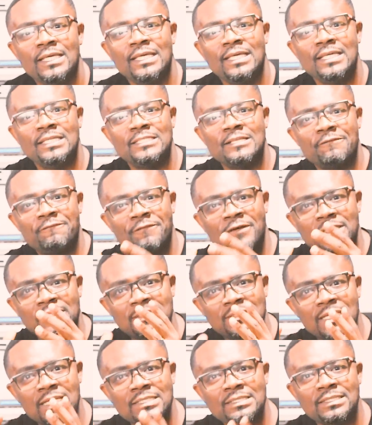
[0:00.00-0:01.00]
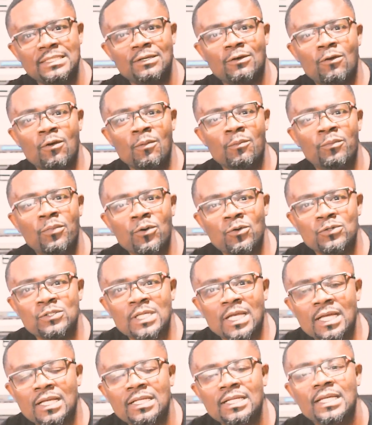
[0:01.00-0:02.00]
he's a fantastic
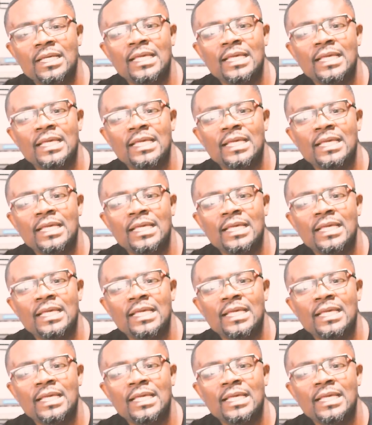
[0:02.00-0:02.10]
composer,